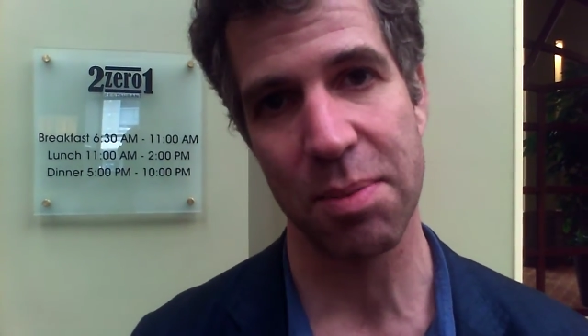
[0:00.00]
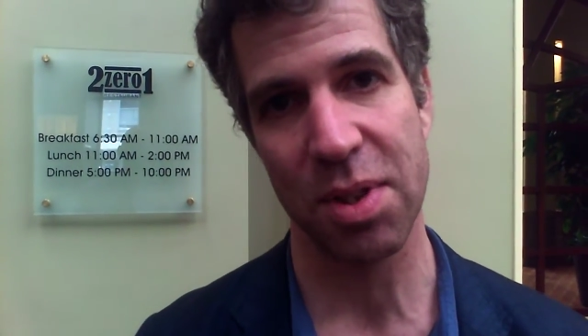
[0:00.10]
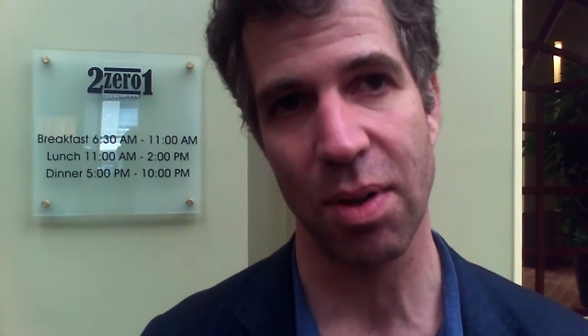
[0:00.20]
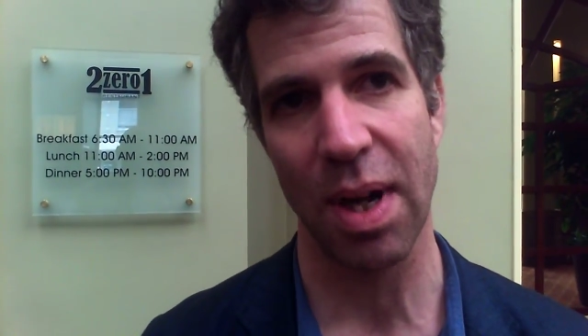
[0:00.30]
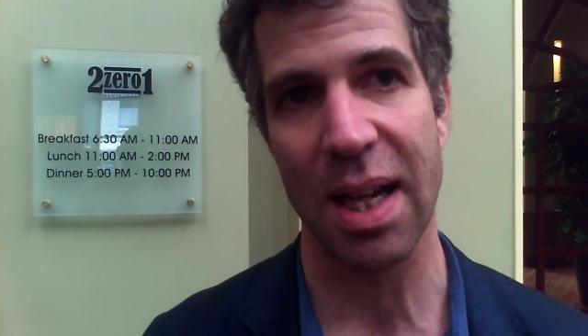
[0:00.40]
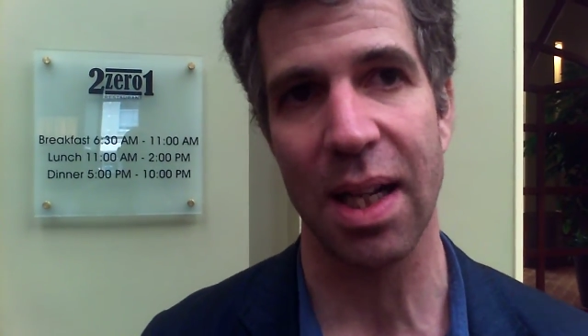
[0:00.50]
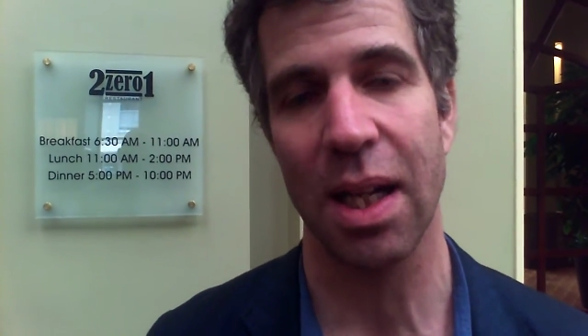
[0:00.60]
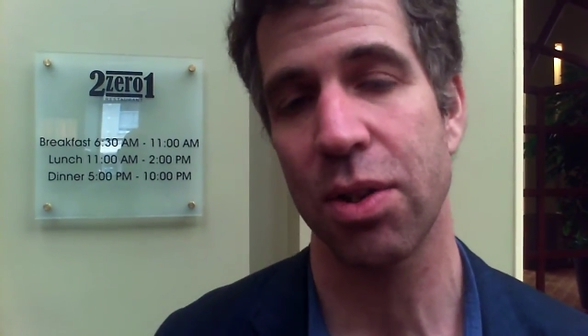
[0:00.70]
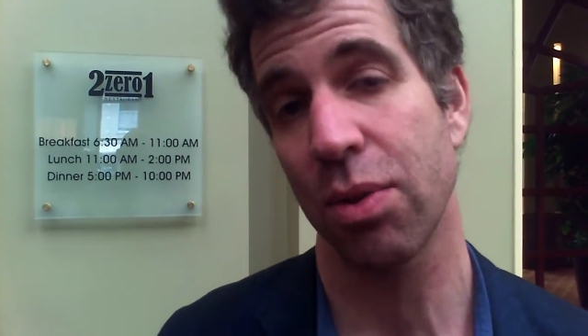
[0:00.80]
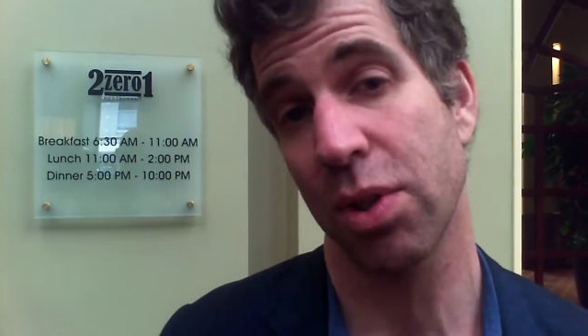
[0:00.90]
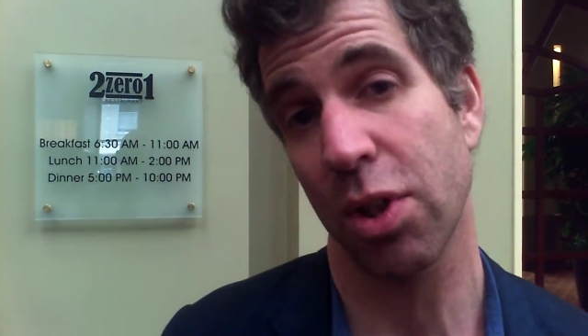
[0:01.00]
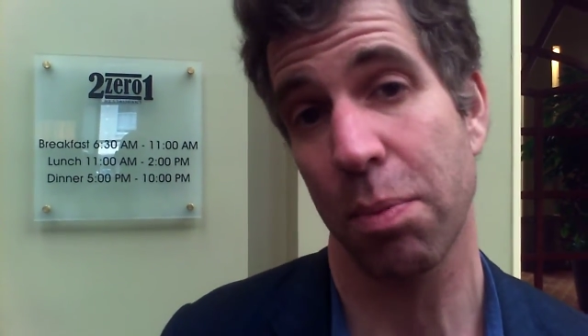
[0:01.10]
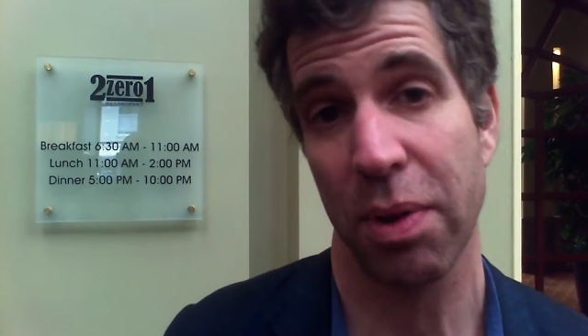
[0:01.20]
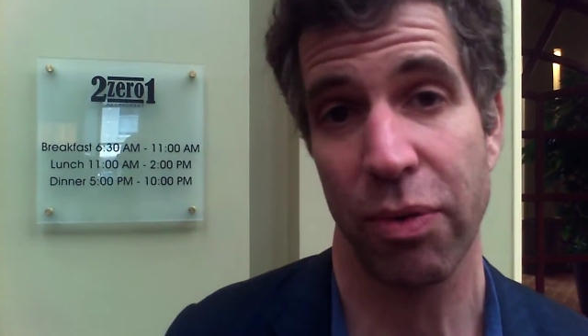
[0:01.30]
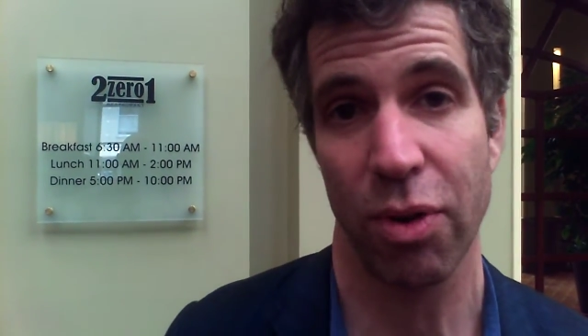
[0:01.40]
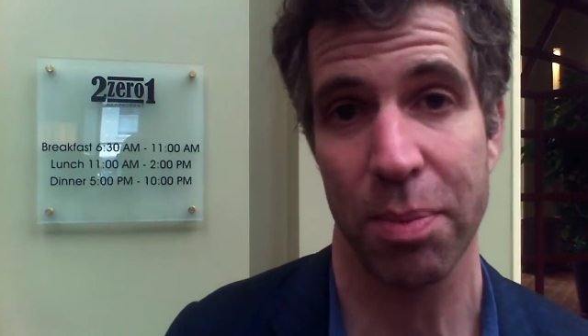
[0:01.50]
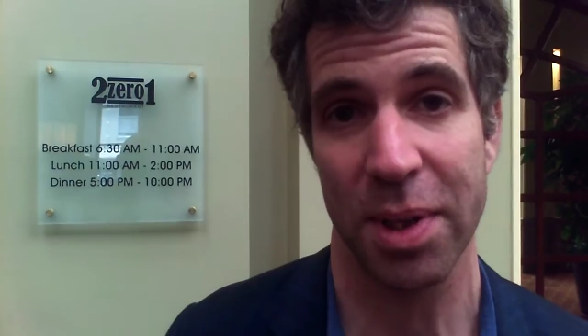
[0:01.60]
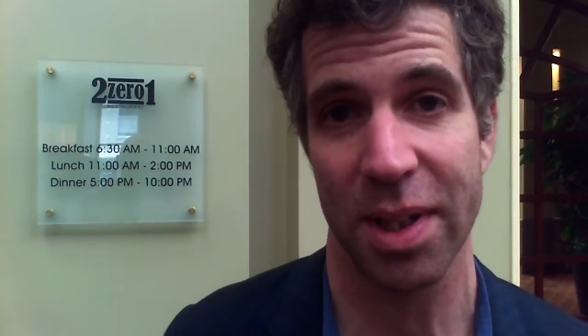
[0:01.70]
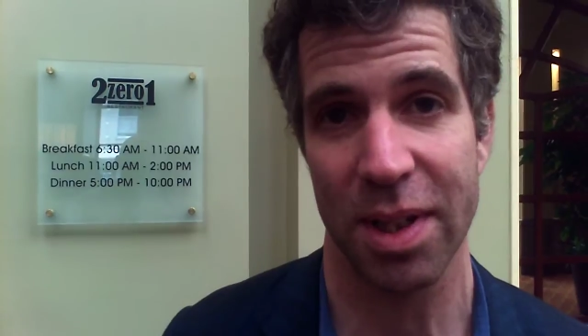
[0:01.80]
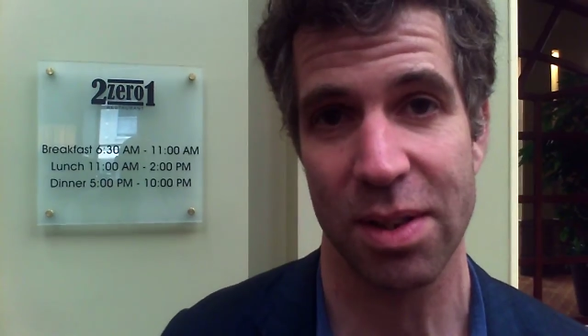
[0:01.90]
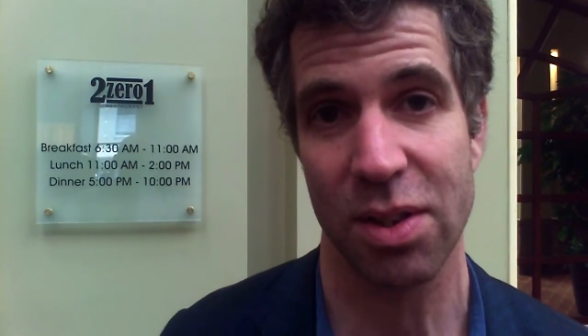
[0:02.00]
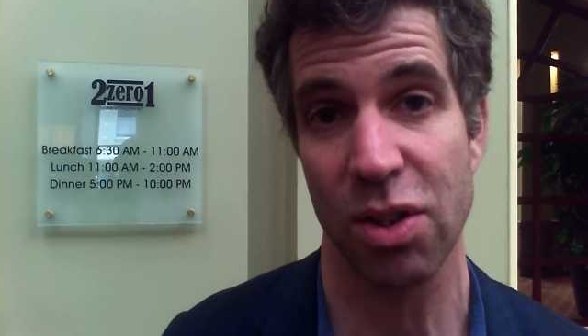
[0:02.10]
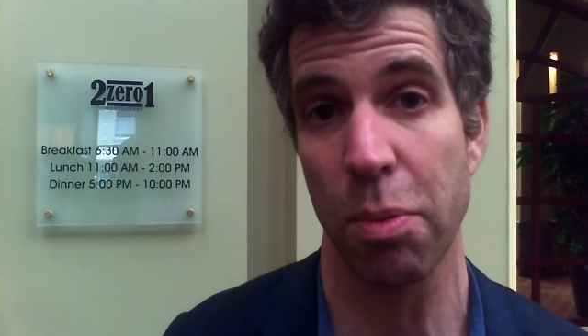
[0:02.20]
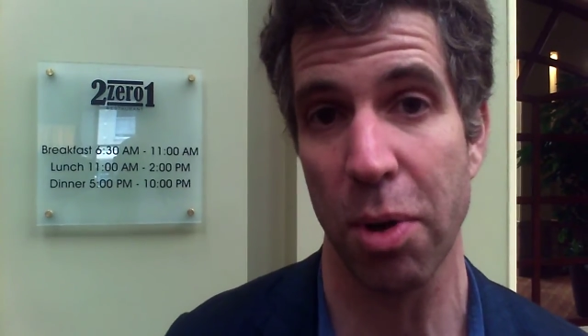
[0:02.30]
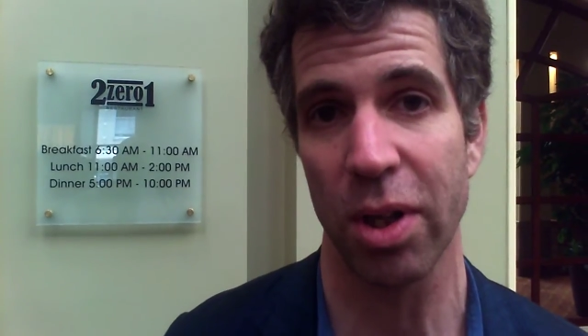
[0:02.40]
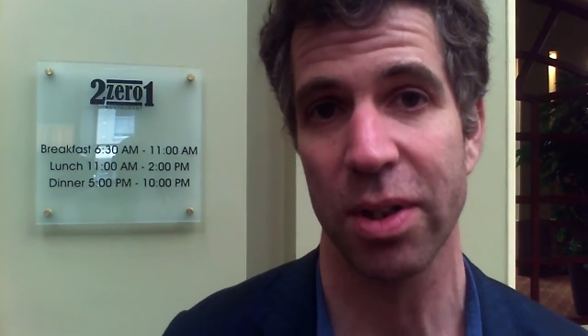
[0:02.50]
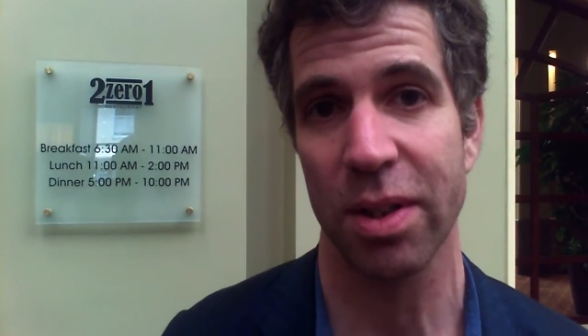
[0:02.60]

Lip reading: so I had a lot of doors open for me, and it snowballed.